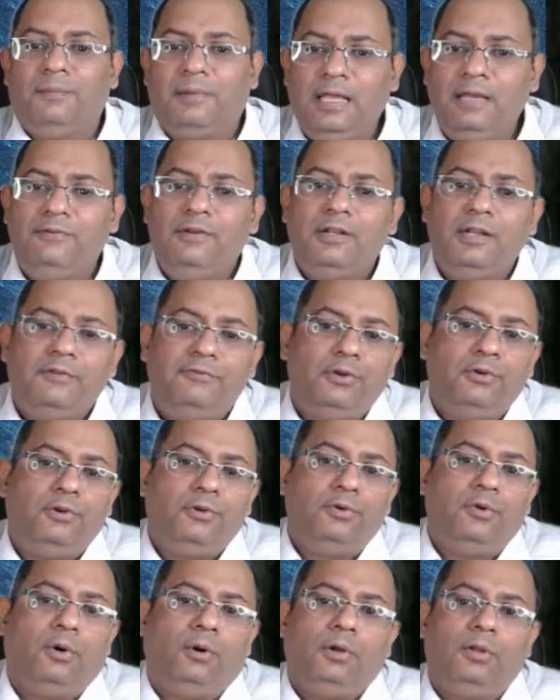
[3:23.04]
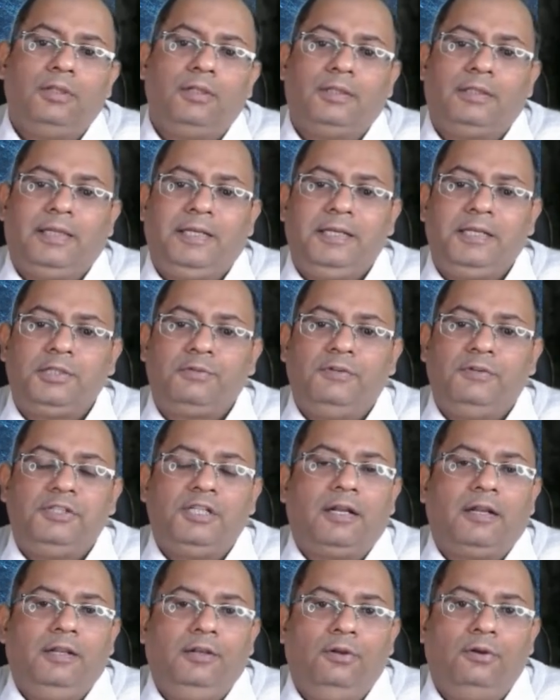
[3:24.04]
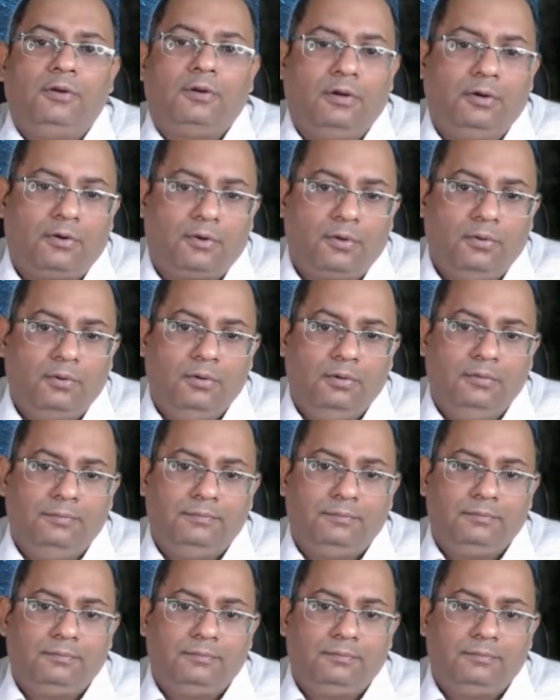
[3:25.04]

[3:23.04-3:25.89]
But even if you do all the things which are in your control,